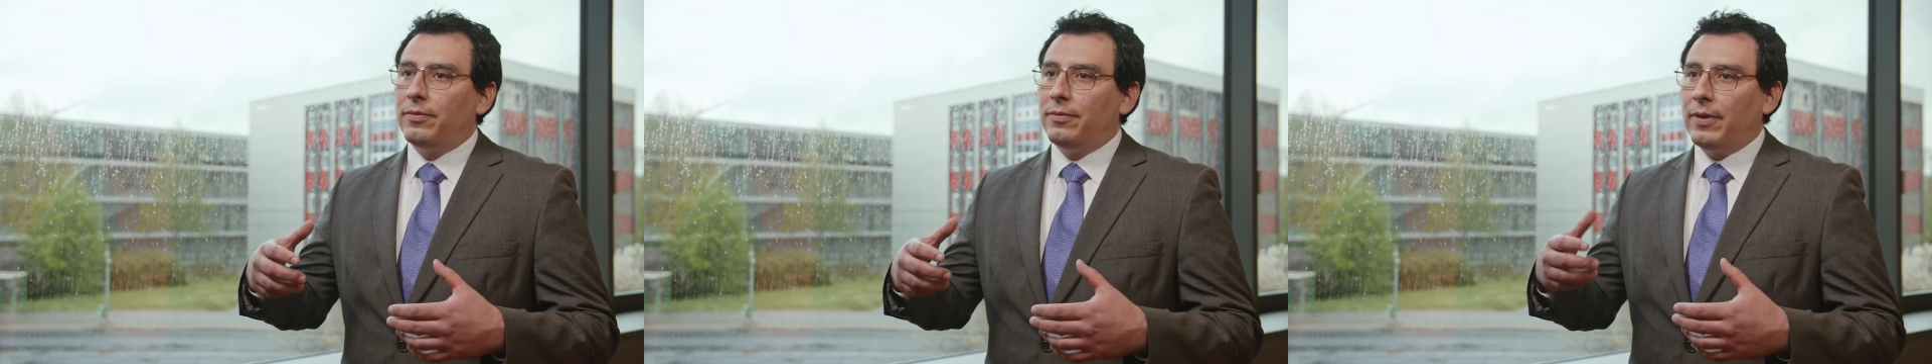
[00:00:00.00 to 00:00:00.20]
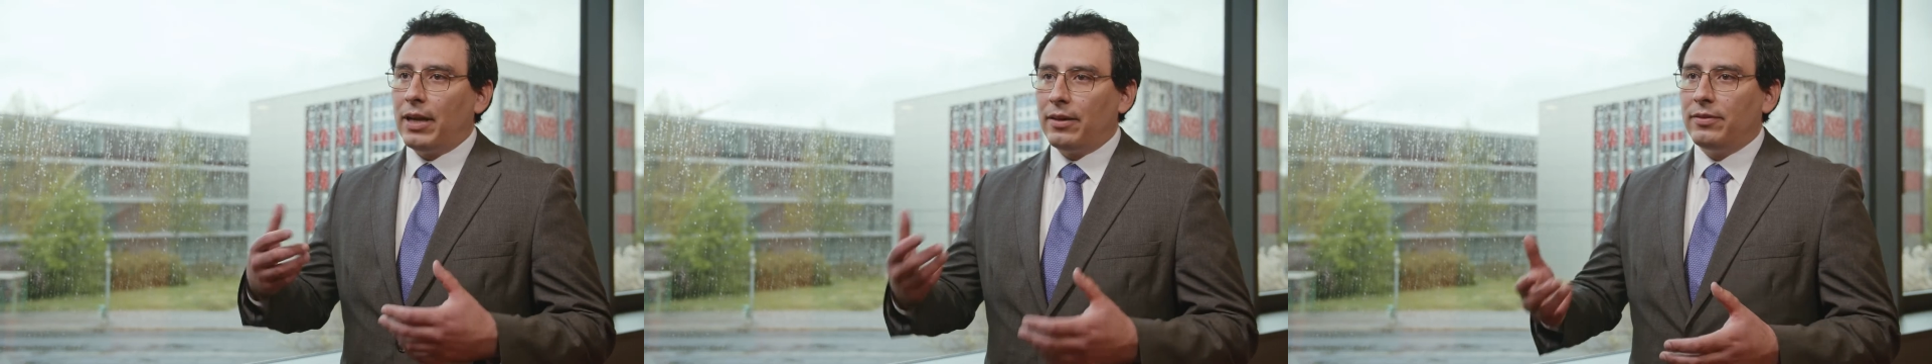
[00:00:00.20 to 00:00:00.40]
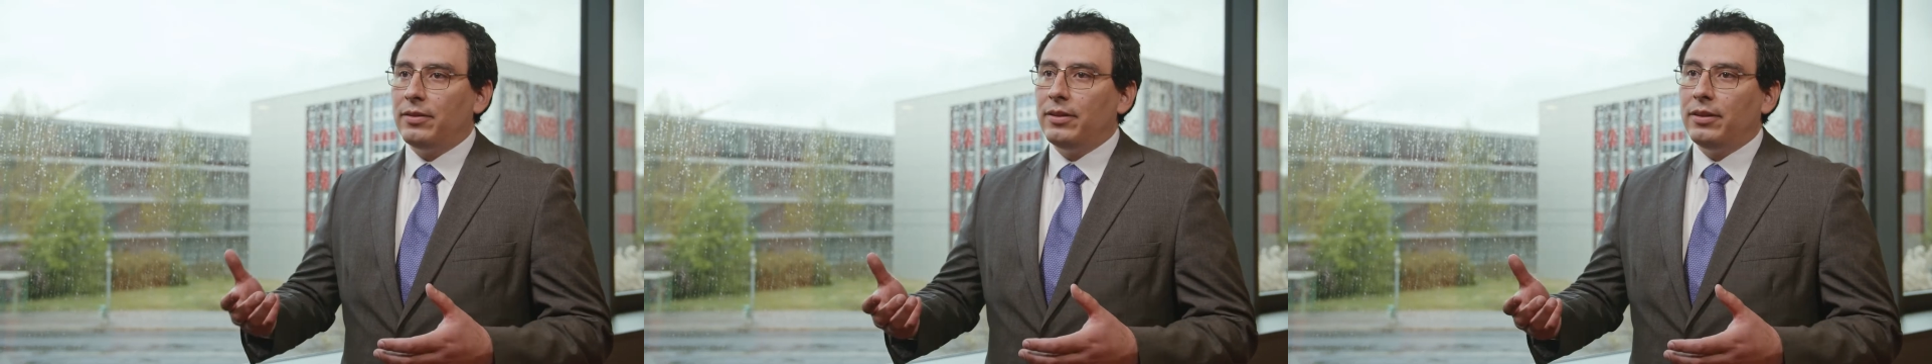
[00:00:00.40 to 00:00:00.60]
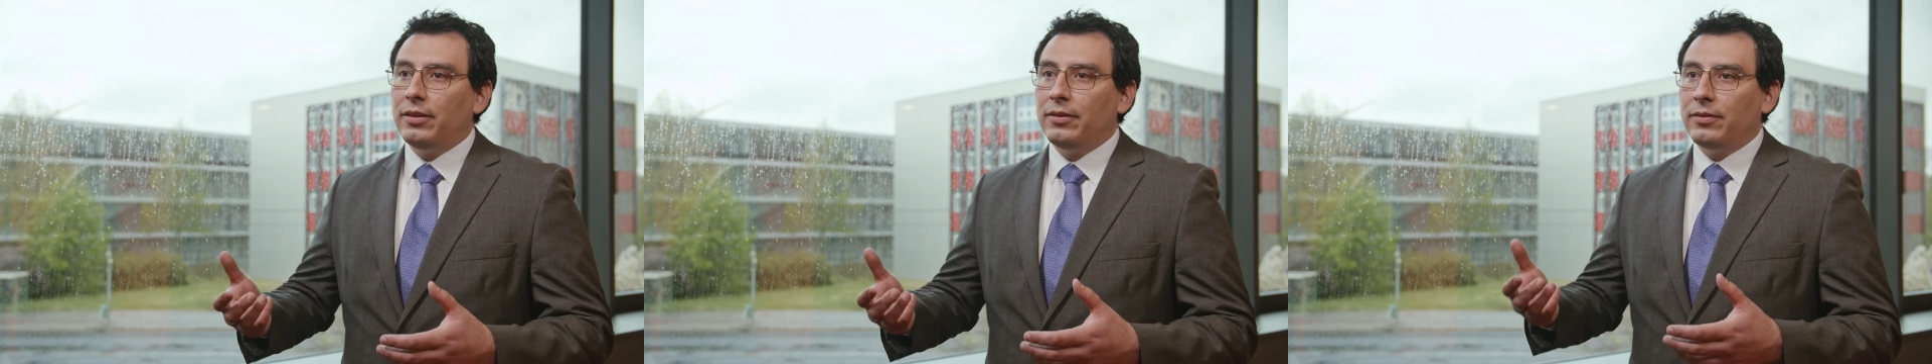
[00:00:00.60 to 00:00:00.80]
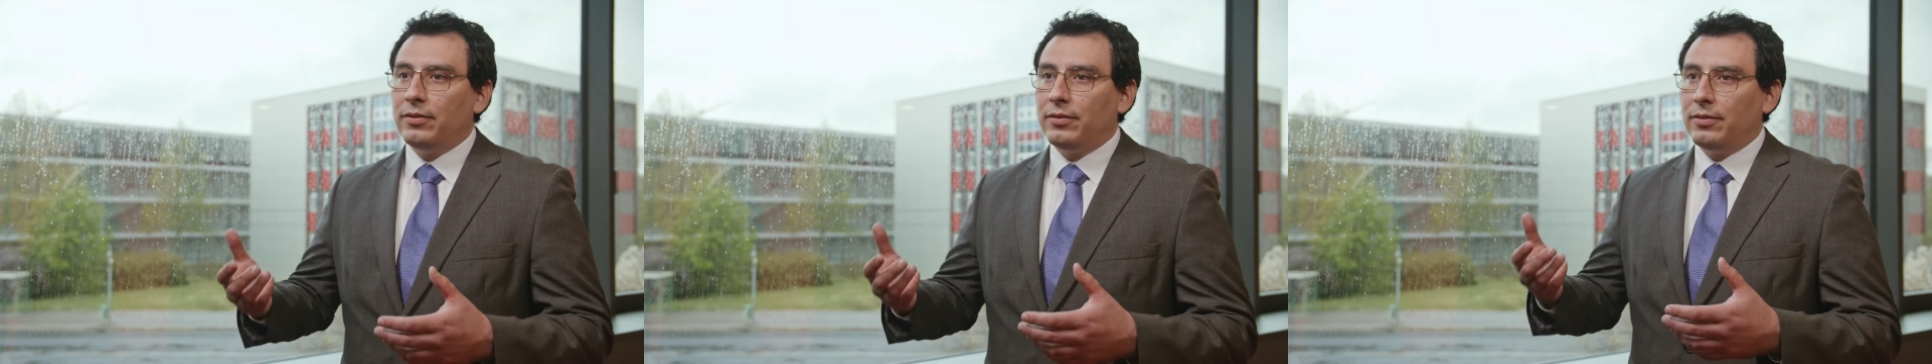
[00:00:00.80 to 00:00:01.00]

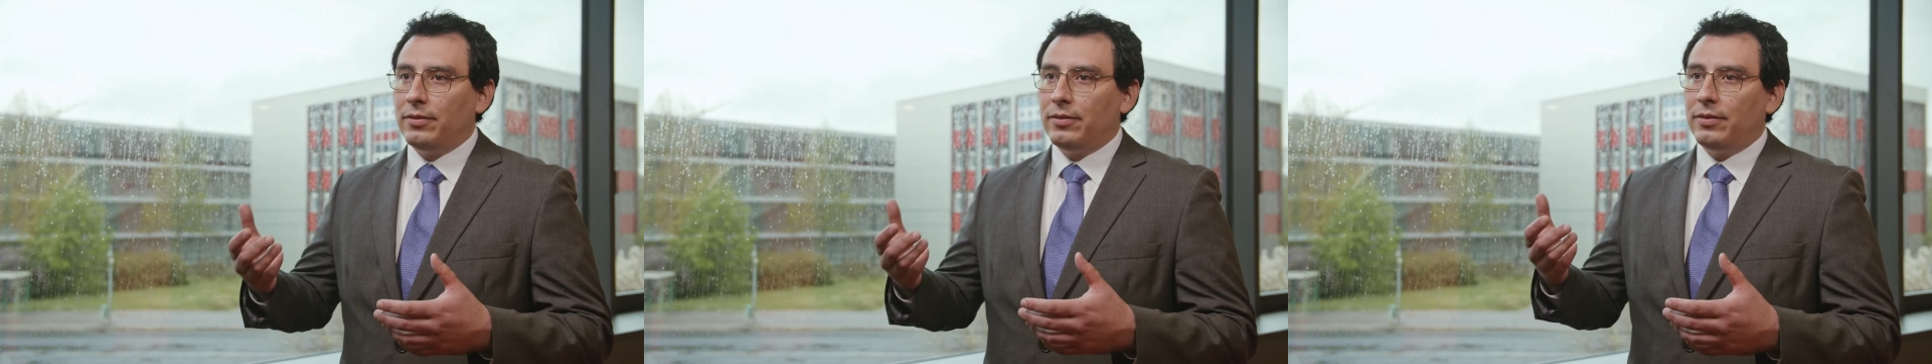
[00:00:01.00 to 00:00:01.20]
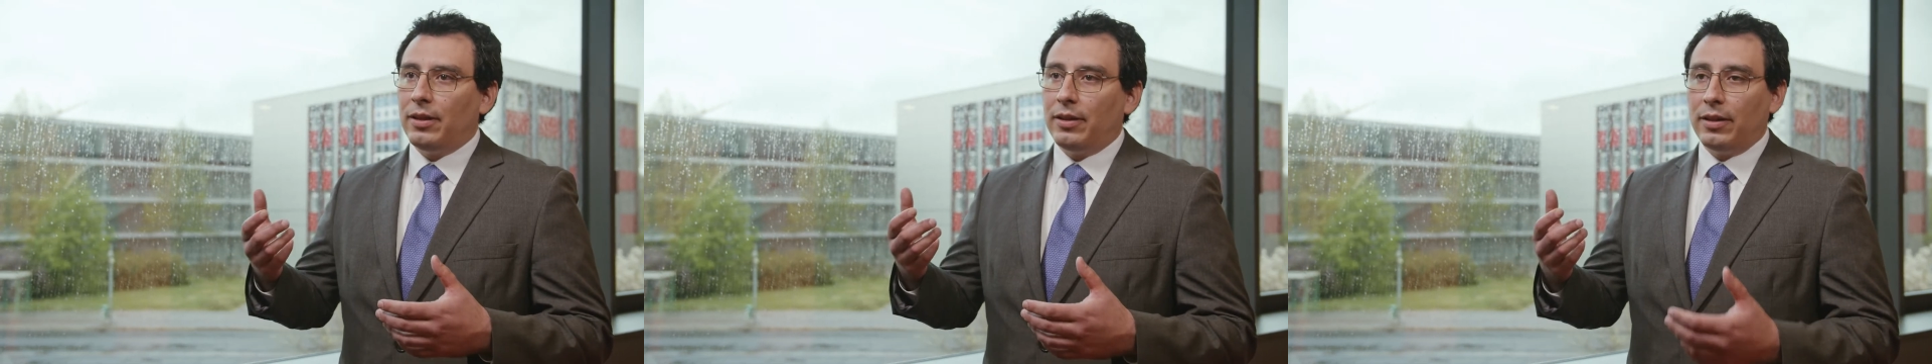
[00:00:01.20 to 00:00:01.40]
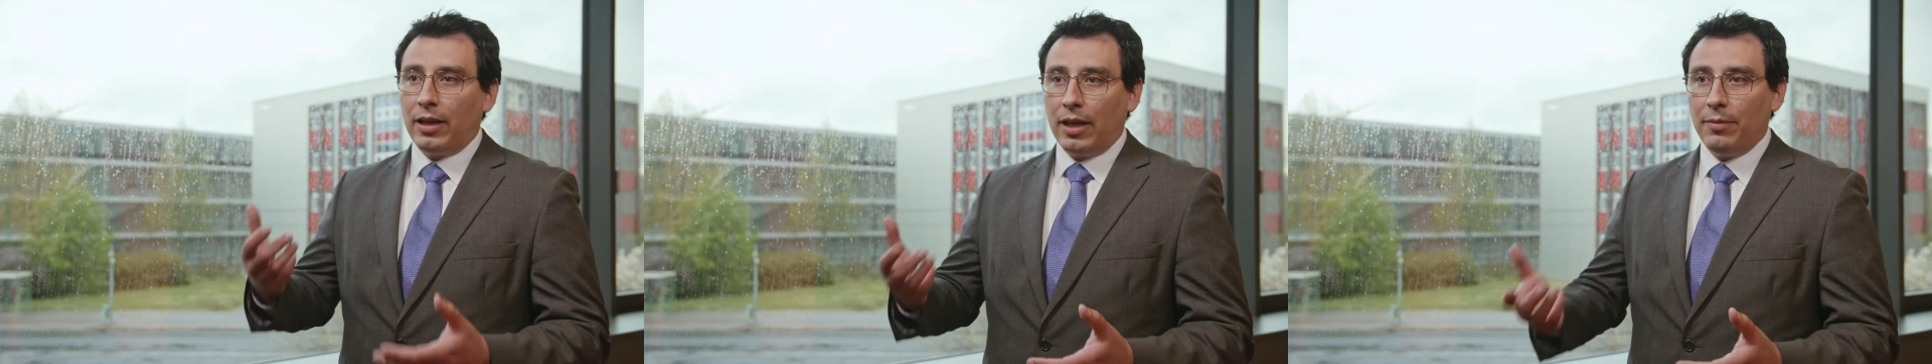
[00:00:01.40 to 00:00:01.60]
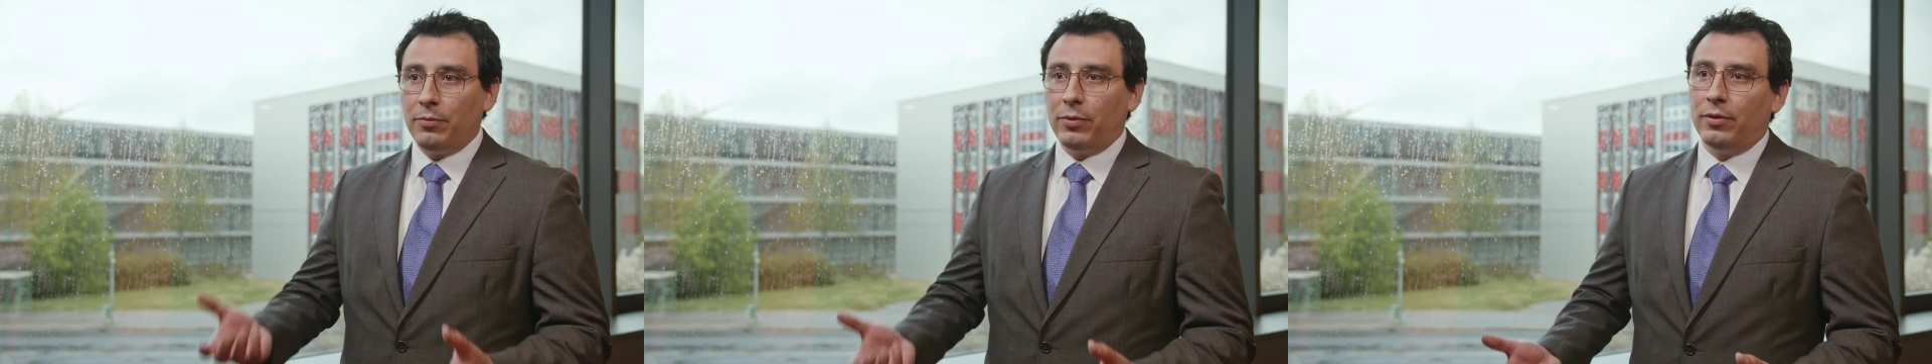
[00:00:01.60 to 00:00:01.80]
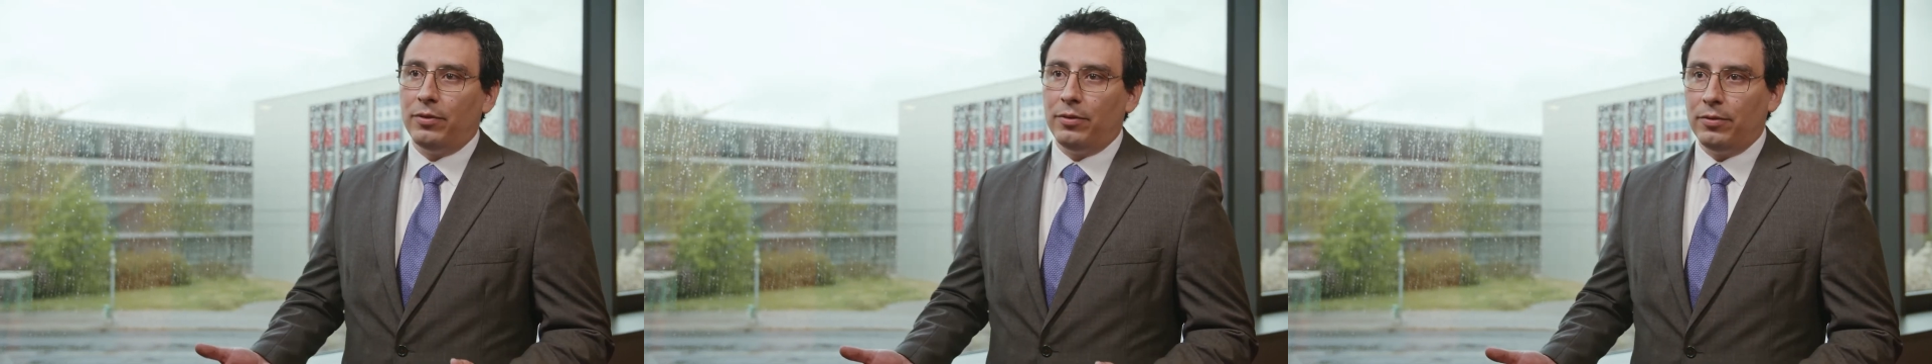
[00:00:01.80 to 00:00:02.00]
vaccines that it can
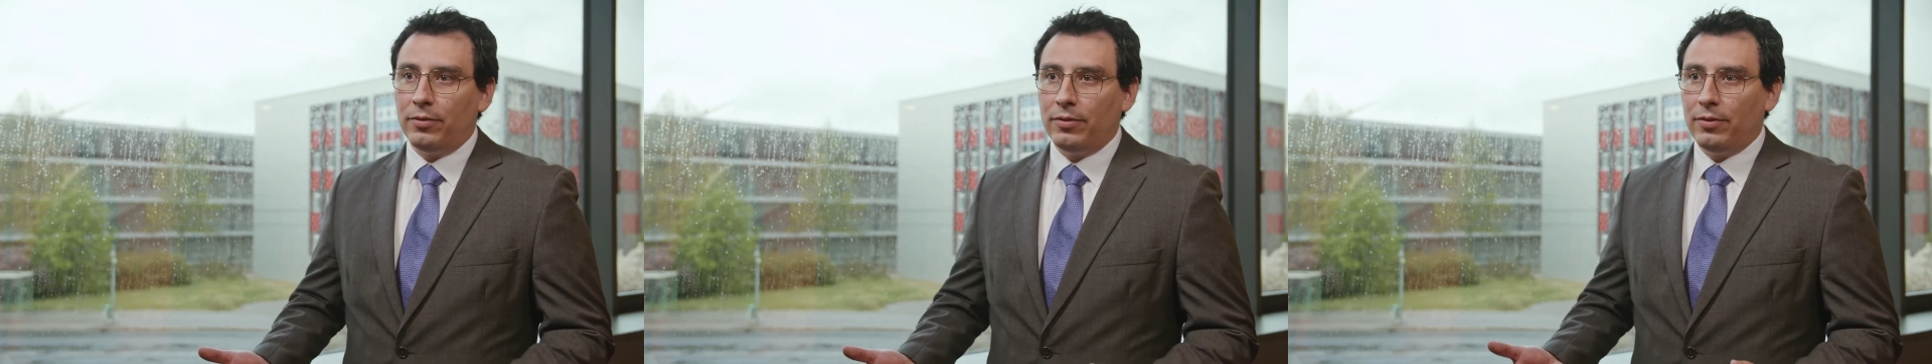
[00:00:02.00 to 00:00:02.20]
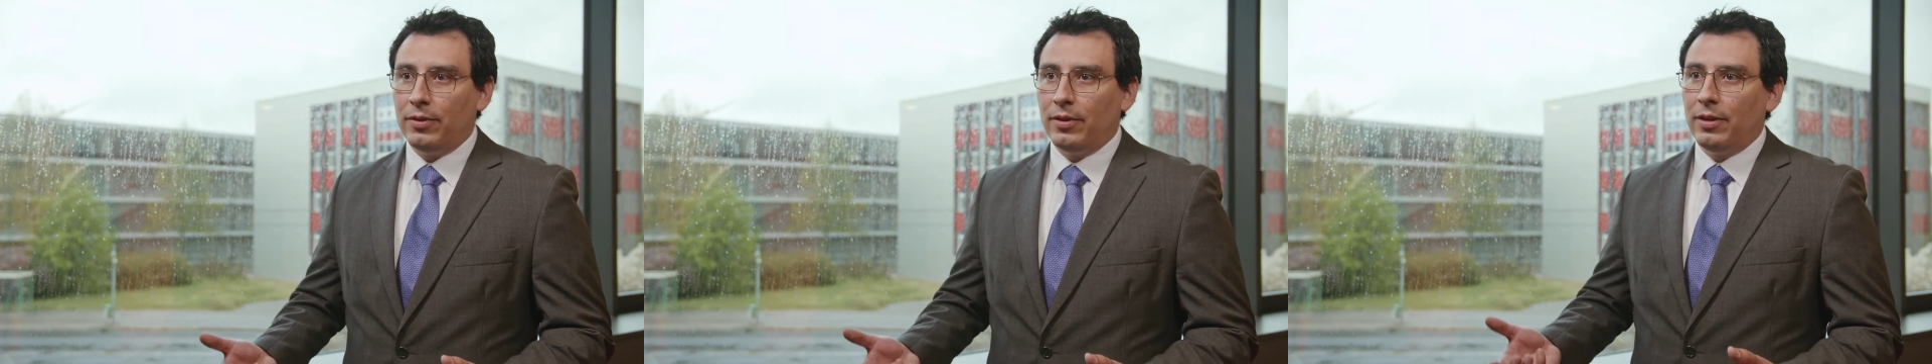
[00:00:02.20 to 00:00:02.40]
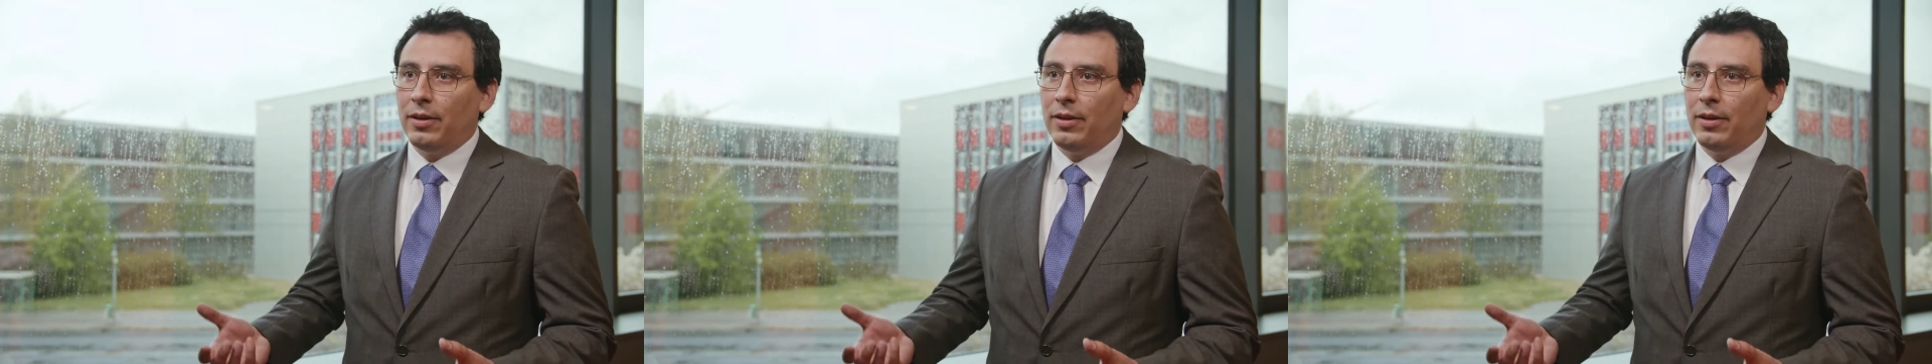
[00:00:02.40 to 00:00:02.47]
produce,